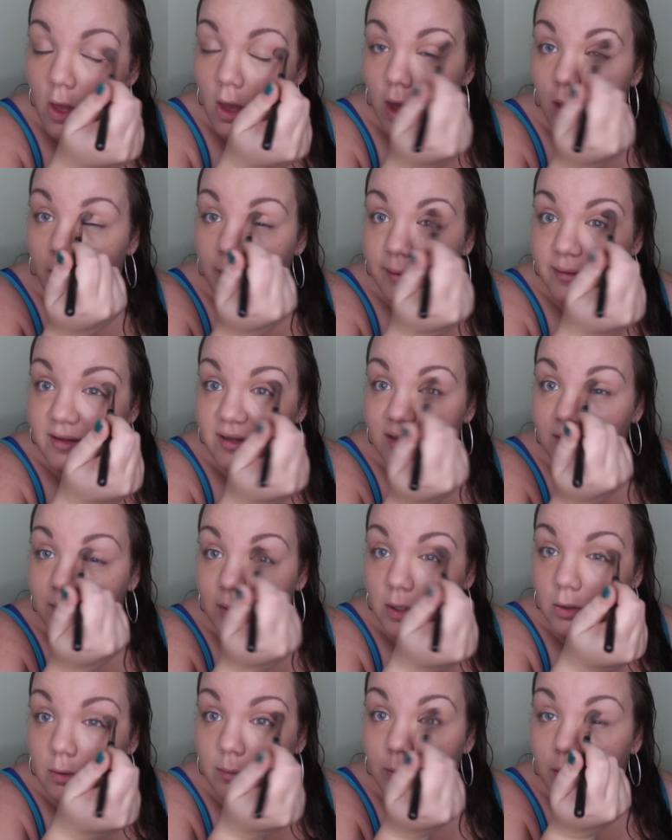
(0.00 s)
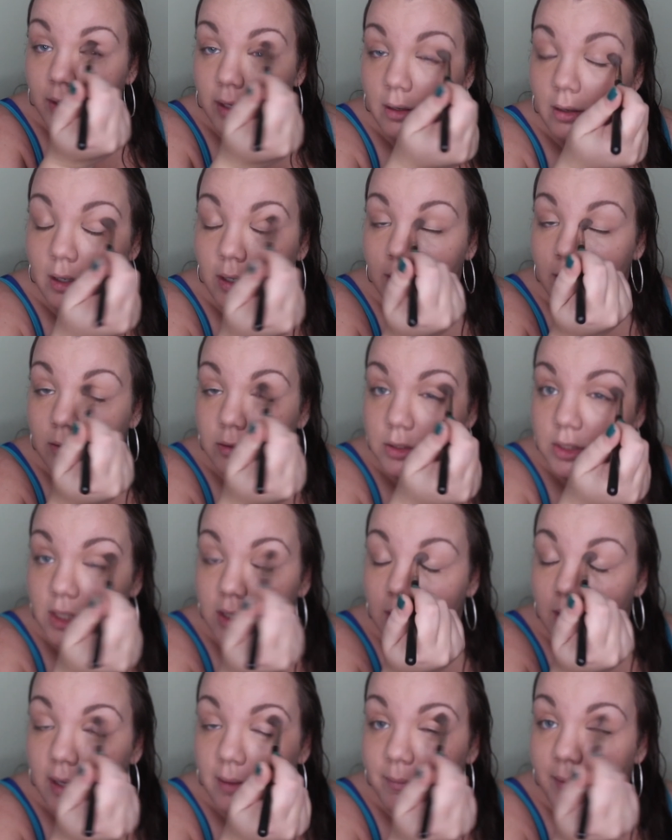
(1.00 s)
Although this isn't my normal get ready
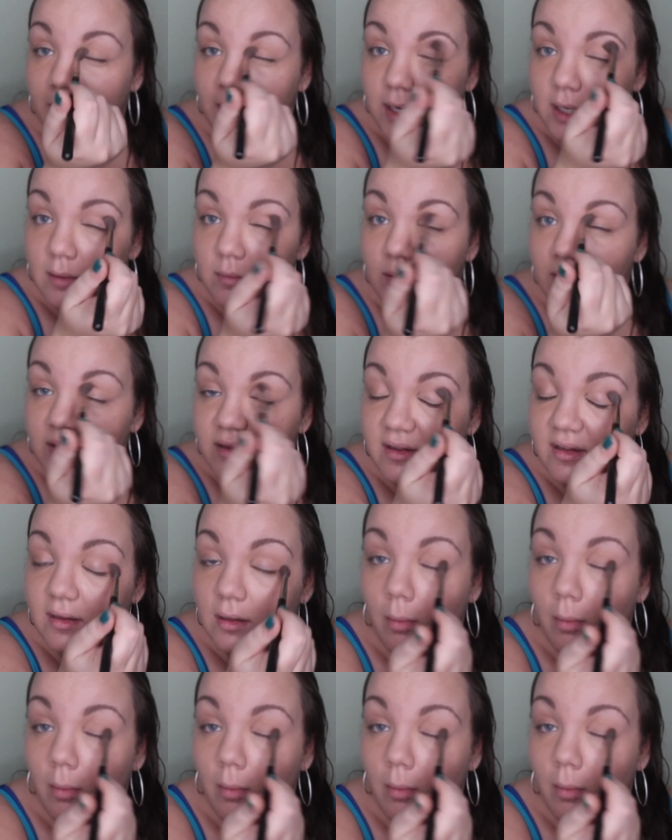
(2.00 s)
routine like by any means.